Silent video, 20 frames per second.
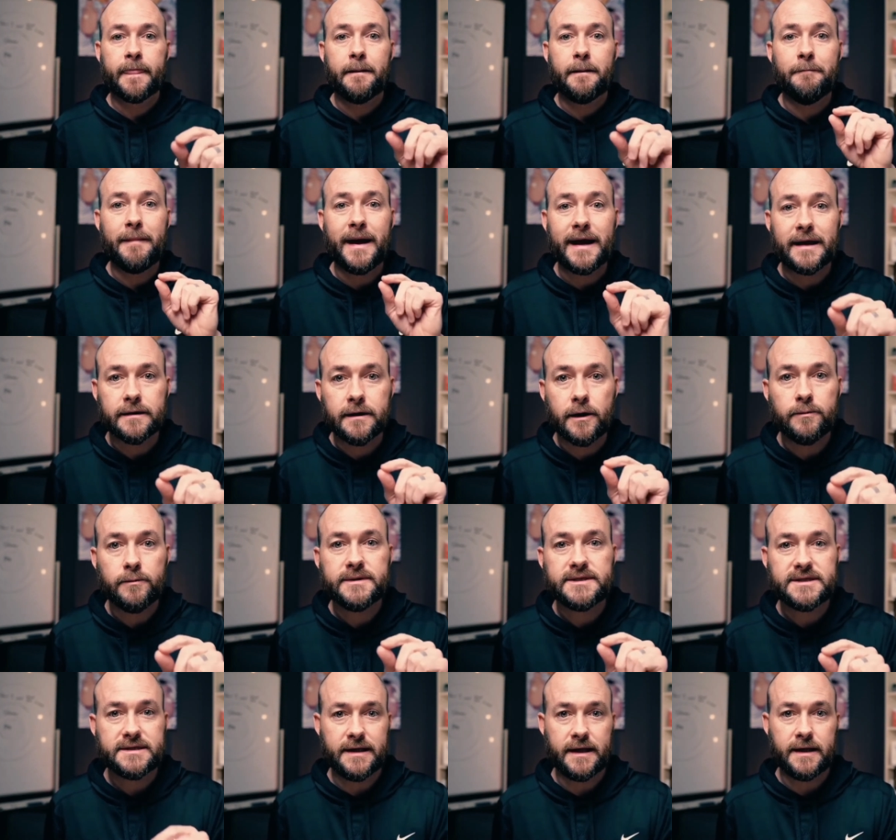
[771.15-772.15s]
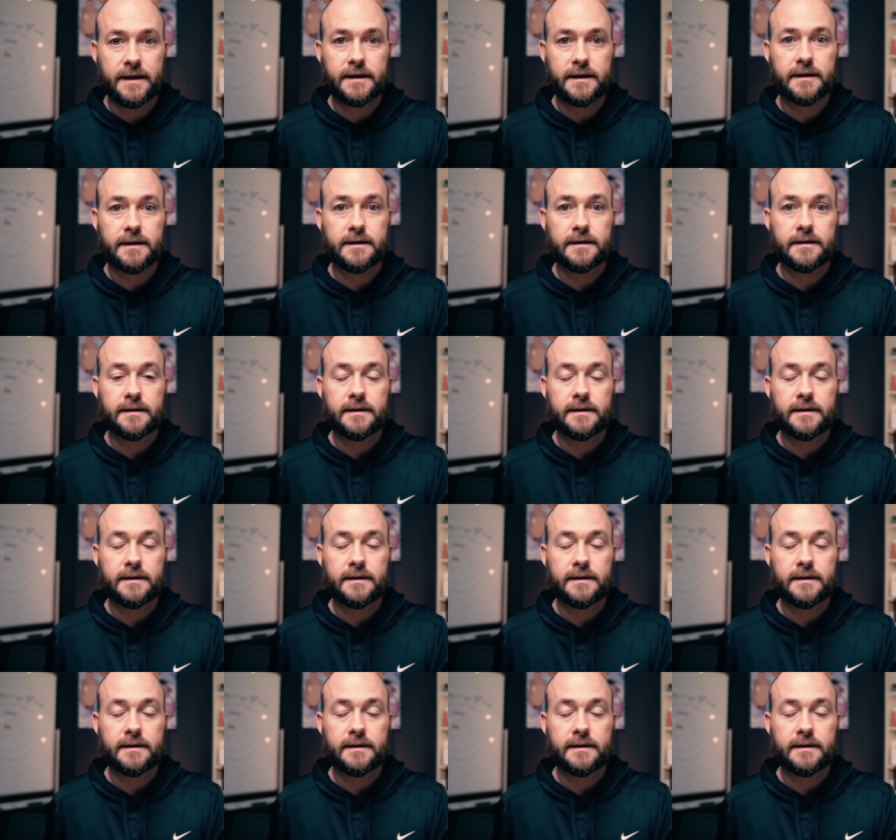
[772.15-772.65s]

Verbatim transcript: Make no mistake,